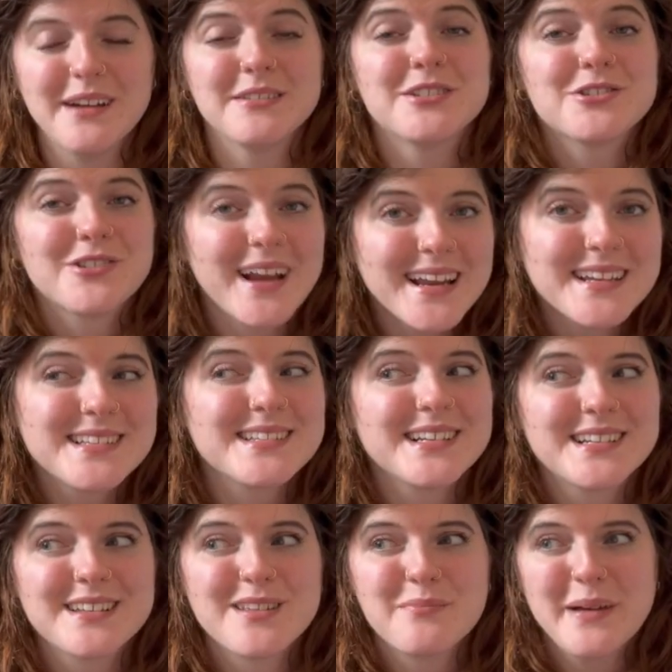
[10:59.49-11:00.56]
I was trying to
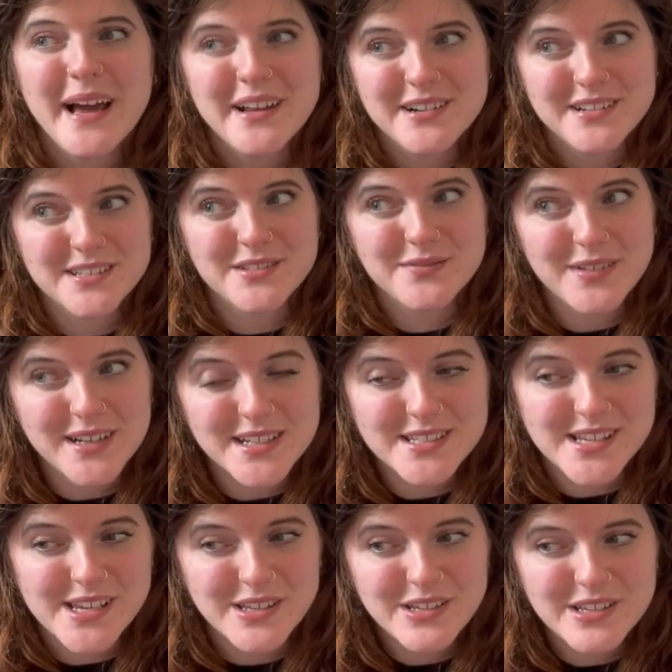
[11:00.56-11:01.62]
stick to the pattern as far as
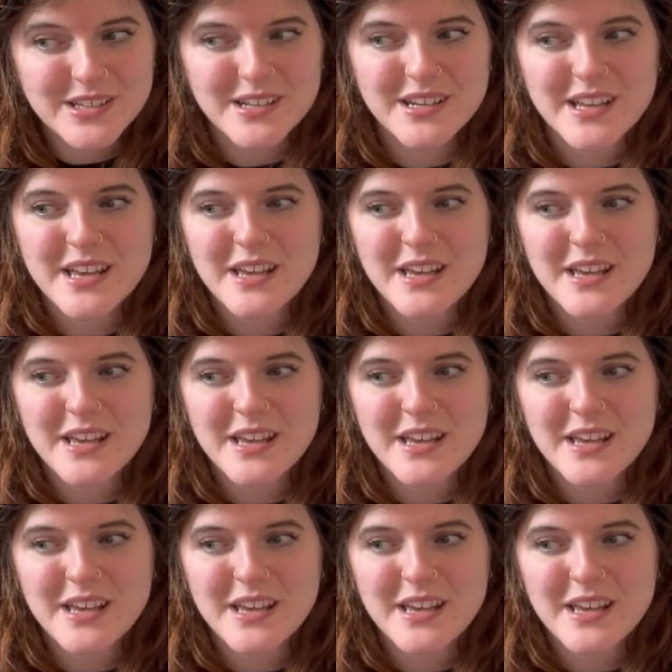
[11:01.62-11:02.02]
I could,